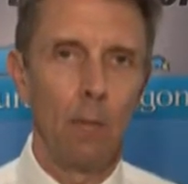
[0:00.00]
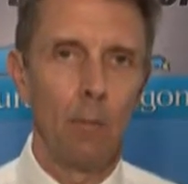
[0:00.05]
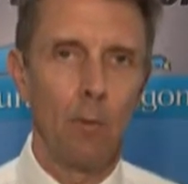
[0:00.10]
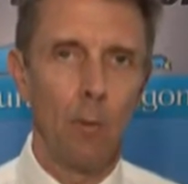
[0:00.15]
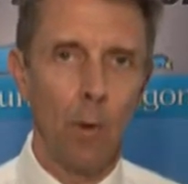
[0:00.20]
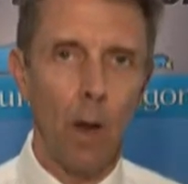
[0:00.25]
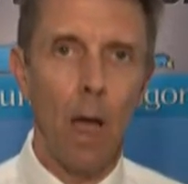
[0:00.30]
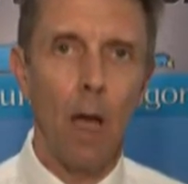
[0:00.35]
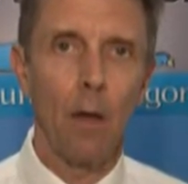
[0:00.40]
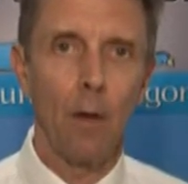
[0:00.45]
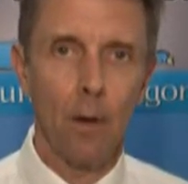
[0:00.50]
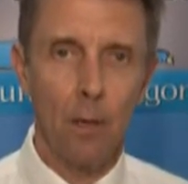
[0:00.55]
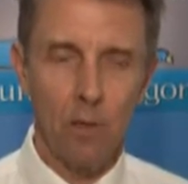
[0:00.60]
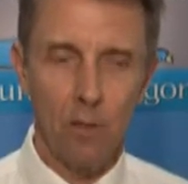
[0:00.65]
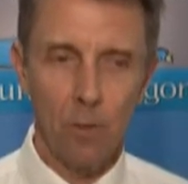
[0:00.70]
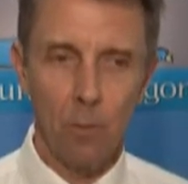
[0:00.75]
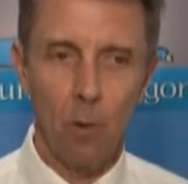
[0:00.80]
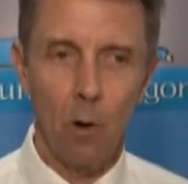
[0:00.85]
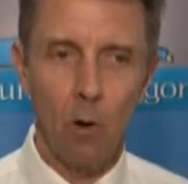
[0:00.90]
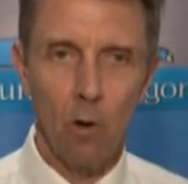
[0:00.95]
The reality
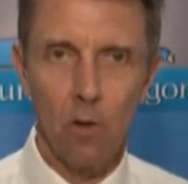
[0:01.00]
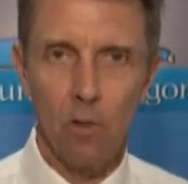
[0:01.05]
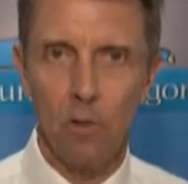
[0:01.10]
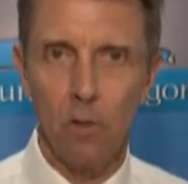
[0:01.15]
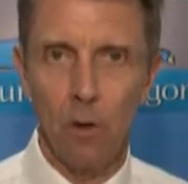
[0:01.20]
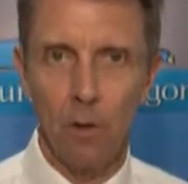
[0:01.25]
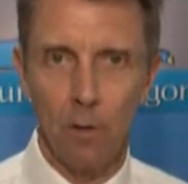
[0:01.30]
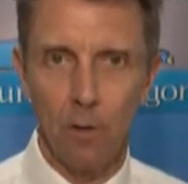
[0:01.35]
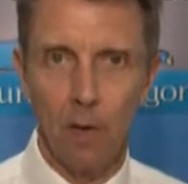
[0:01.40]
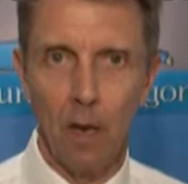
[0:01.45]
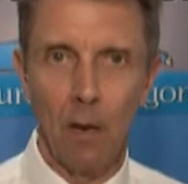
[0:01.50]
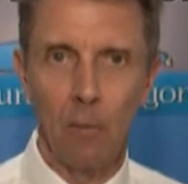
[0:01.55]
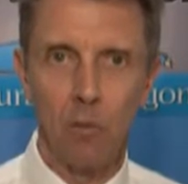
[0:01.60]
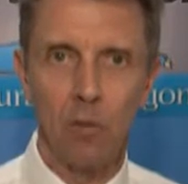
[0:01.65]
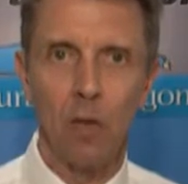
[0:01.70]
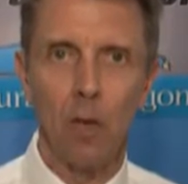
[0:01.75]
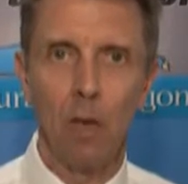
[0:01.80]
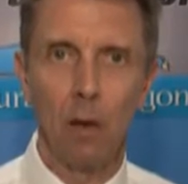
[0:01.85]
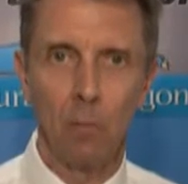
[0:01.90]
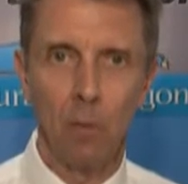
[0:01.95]
is the brokers know that
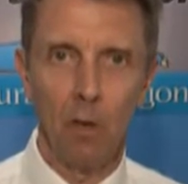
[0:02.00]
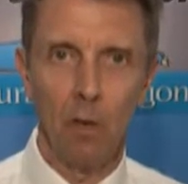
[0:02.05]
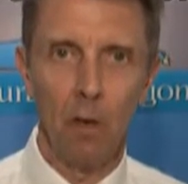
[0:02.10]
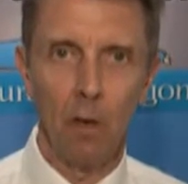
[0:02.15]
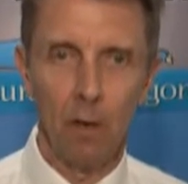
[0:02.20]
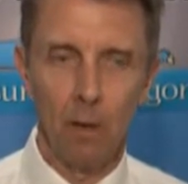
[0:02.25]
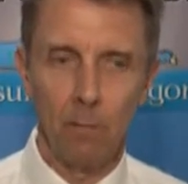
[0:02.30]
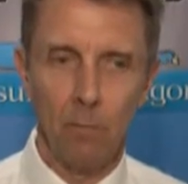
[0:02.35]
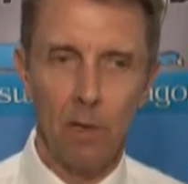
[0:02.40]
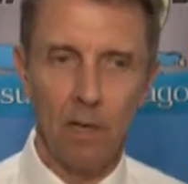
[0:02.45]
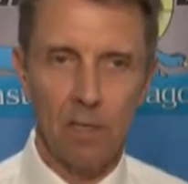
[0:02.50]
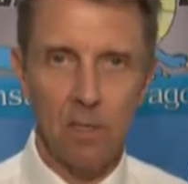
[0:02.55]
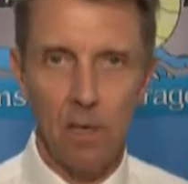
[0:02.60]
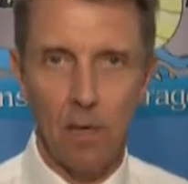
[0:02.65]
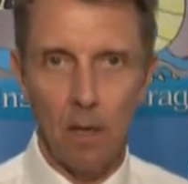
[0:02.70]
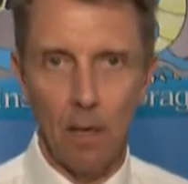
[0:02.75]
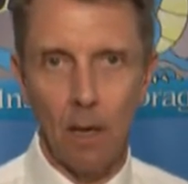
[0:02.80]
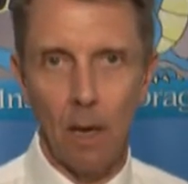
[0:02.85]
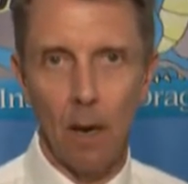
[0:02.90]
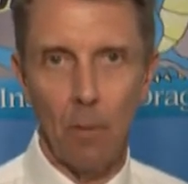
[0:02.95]
damage can be done by
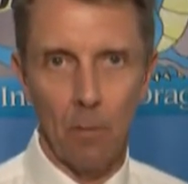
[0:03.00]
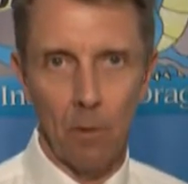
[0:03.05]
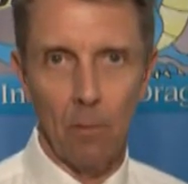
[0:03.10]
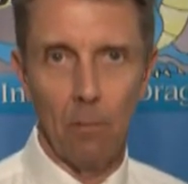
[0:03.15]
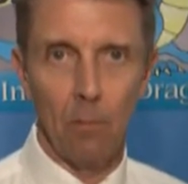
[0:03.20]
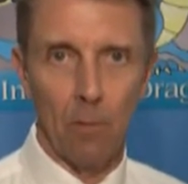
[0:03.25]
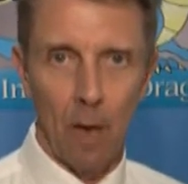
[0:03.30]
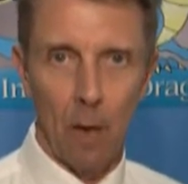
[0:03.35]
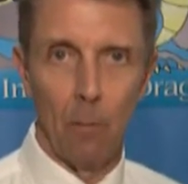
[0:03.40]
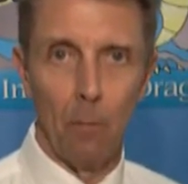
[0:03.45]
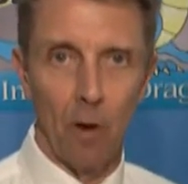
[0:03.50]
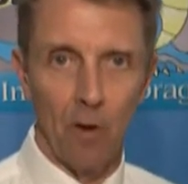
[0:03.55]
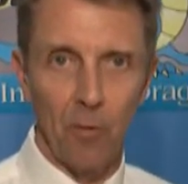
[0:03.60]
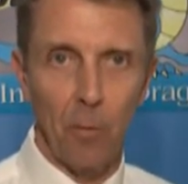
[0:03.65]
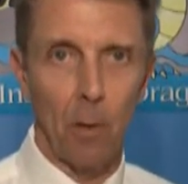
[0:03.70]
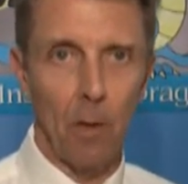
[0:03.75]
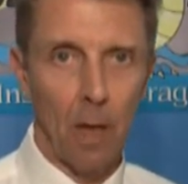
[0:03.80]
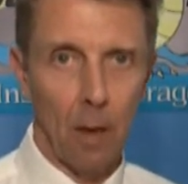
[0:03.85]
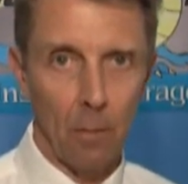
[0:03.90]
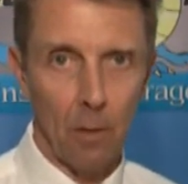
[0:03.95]
sending
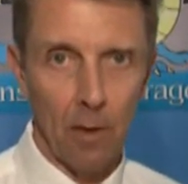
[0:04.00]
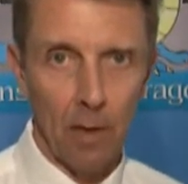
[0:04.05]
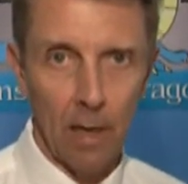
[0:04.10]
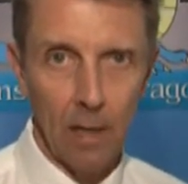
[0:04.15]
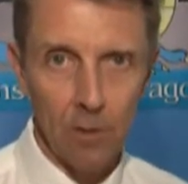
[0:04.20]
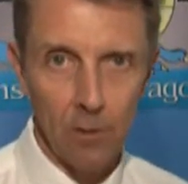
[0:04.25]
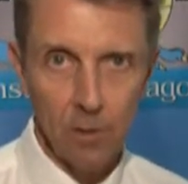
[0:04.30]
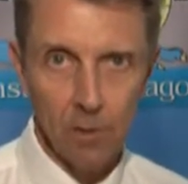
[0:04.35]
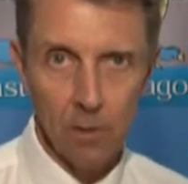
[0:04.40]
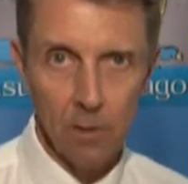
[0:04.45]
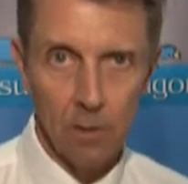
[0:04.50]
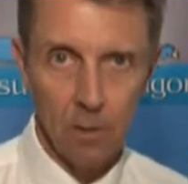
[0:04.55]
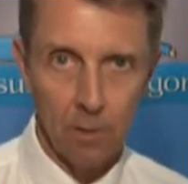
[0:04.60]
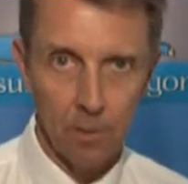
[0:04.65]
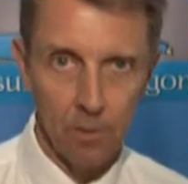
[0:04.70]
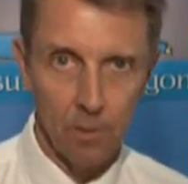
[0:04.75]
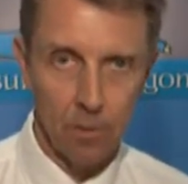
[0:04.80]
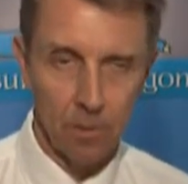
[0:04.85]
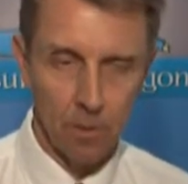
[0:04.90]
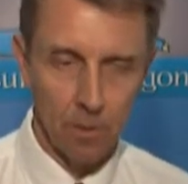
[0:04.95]
multiple applications
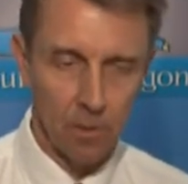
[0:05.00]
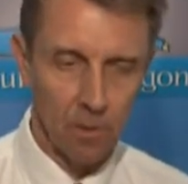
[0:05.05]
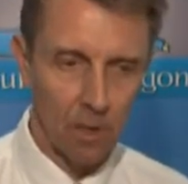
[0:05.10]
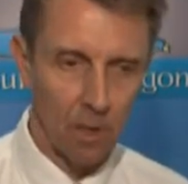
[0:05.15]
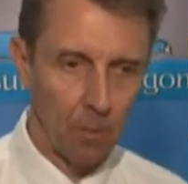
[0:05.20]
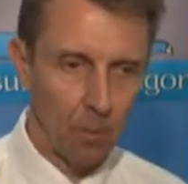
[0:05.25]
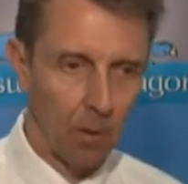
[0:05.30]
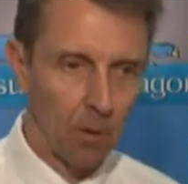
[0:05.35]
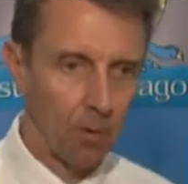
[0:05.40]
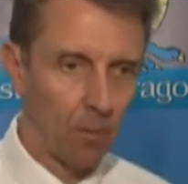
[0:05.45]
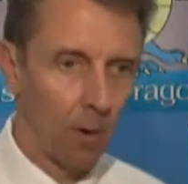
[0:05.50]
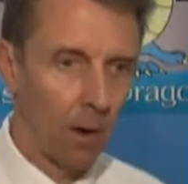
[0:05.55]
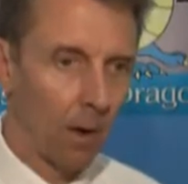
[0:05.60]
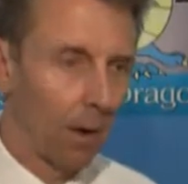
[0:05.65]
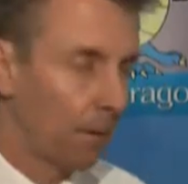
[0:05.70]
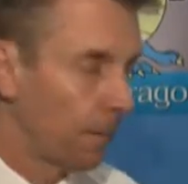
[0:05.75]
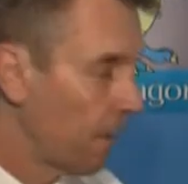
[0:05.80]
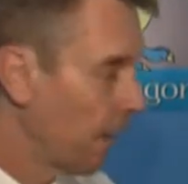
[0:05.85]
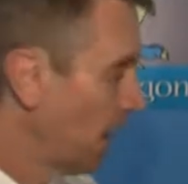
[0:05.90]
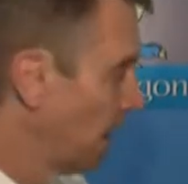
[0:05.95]
to the same
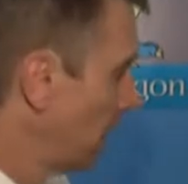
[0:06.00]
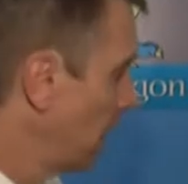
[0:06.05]
underwriter.